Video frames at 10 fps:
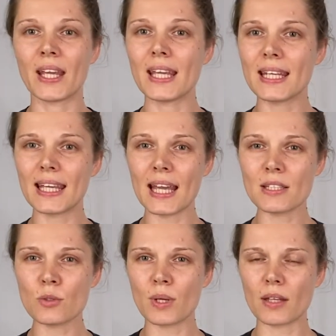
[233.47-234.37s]
In
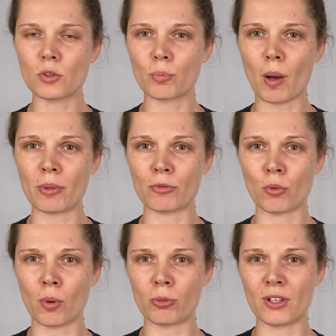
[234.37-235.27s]
case you get your puppy
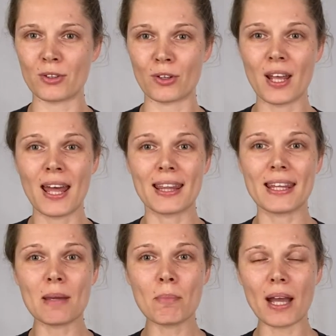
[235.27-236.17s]
from a breeder,
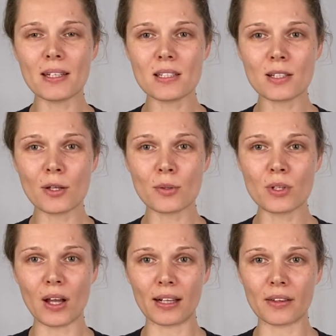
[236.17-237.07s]
they might disclose
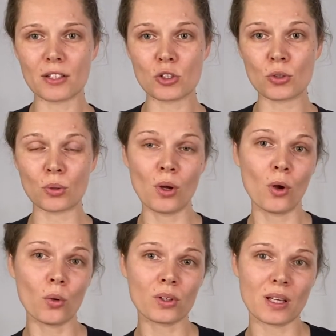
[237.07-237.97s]
a health issue
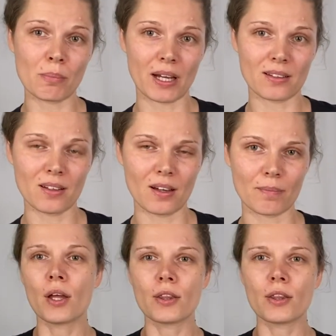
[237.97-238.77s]
or they might not.